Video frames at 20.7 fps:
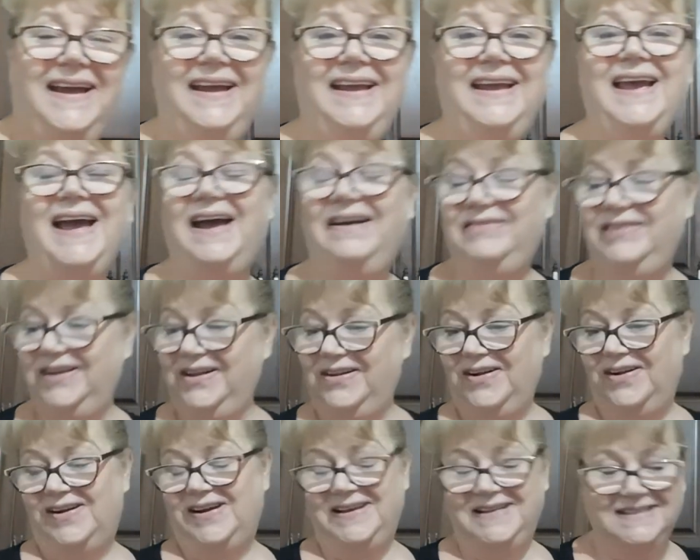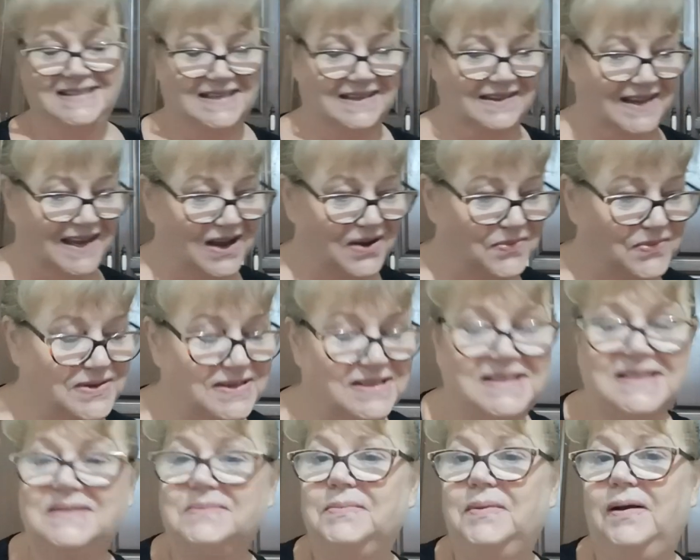There you have it, guys. That
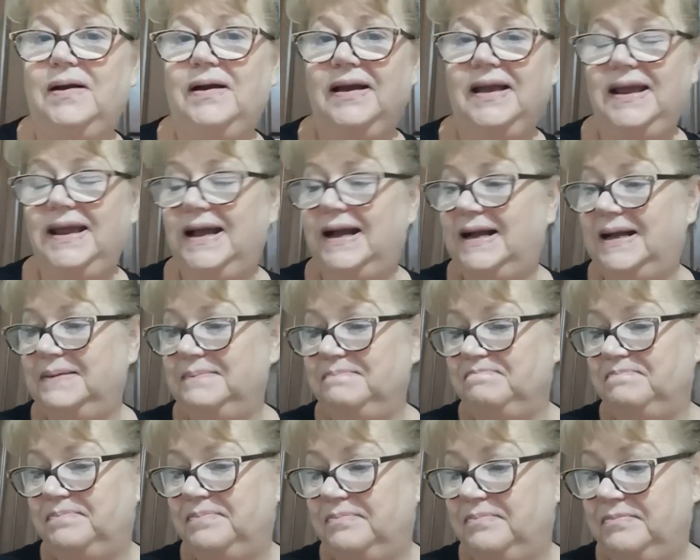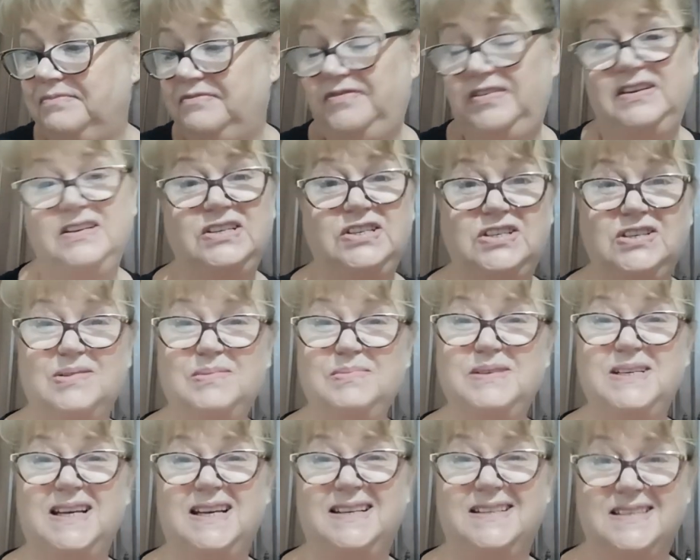was my finished
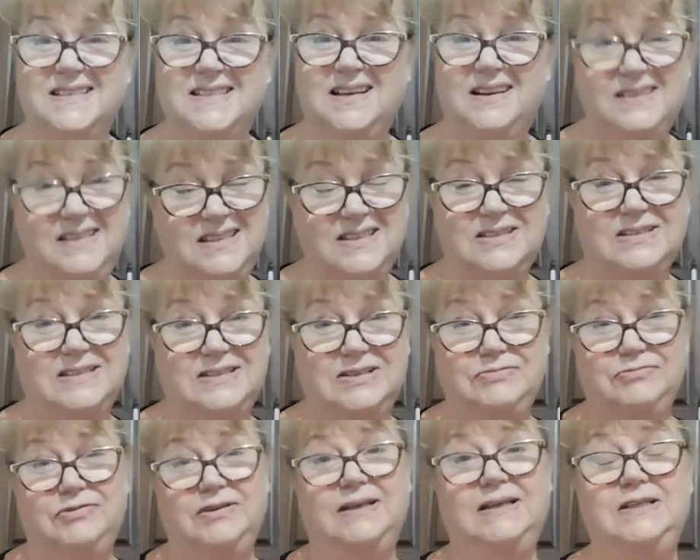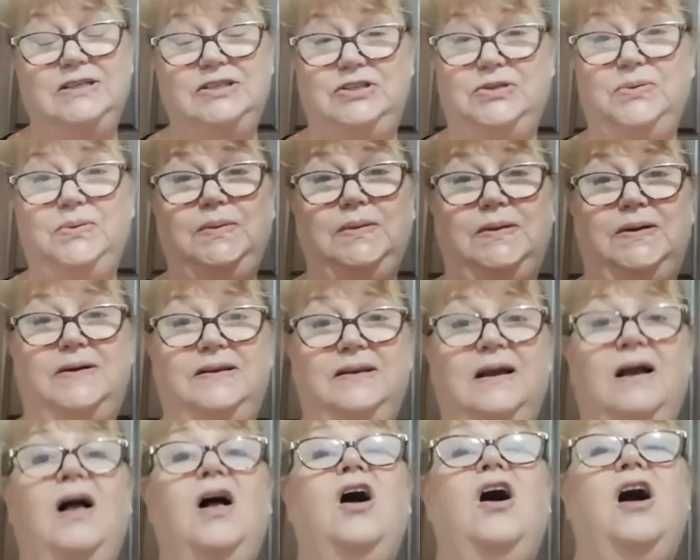objects. I didn't really do a
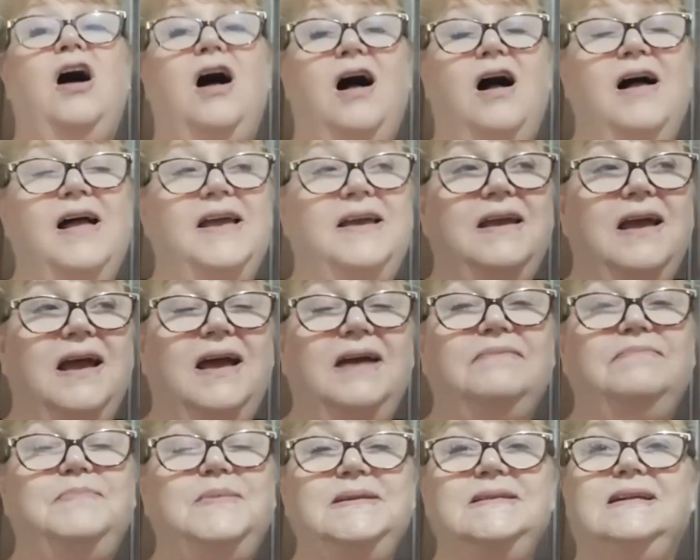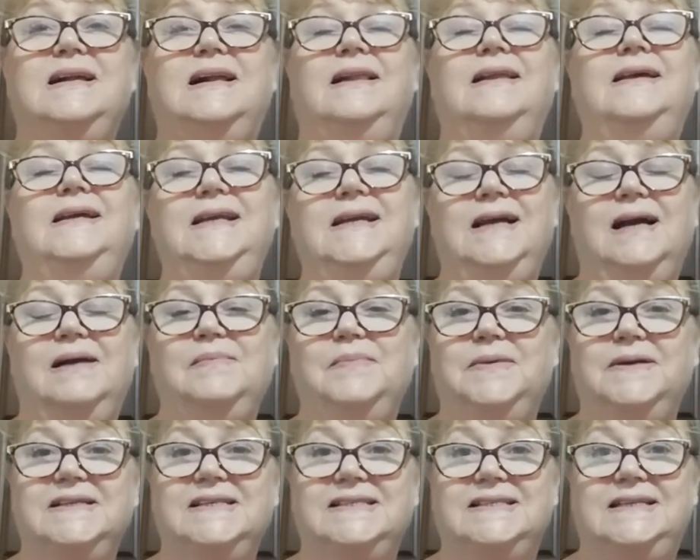lot. I have been cleaning up
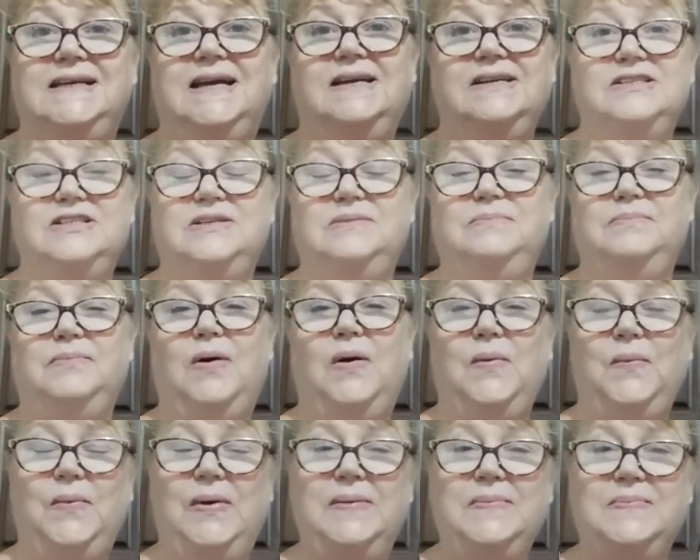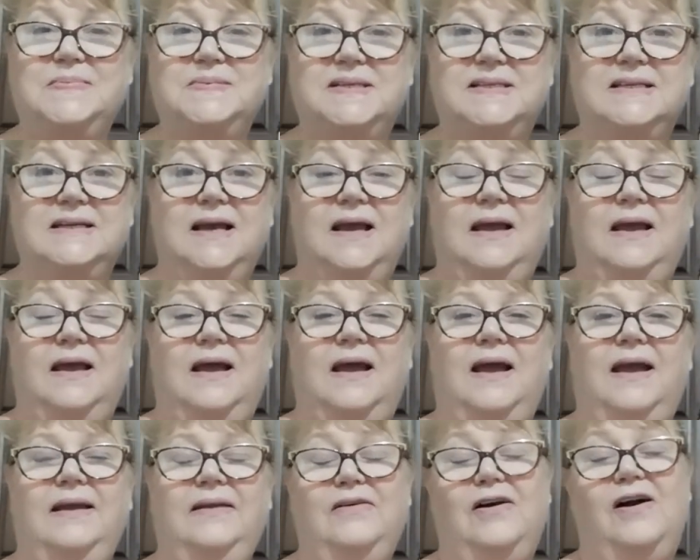my stash and my whips,
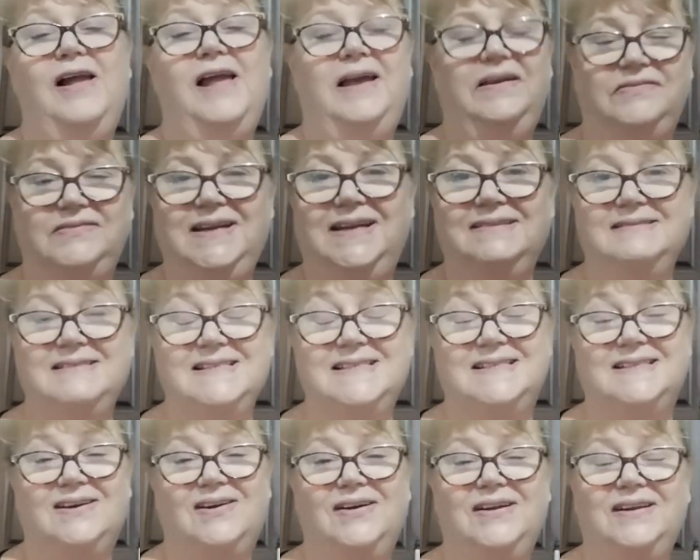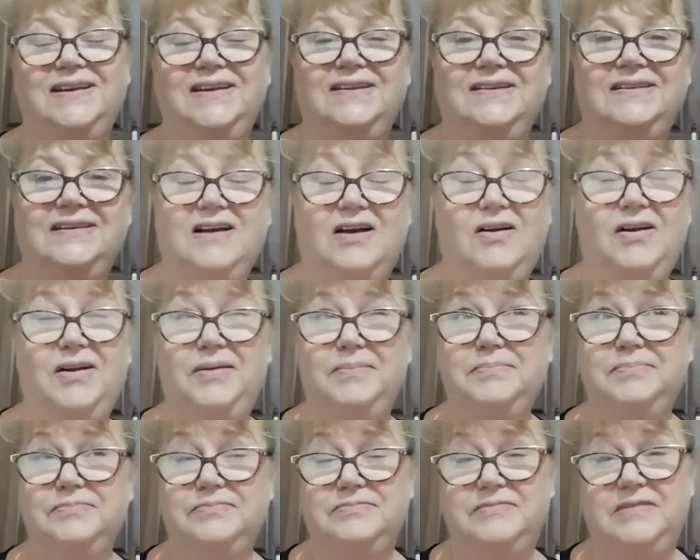and I have now decided, I